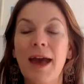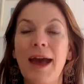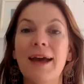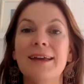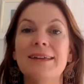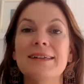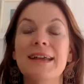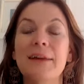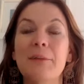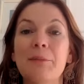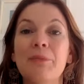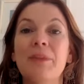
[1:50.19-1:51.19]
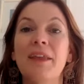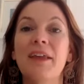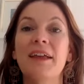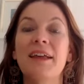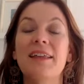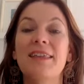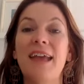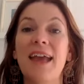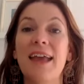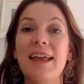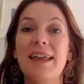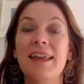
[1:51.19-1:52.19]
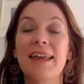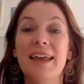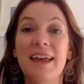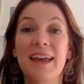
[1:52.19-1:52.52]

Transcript: and um, they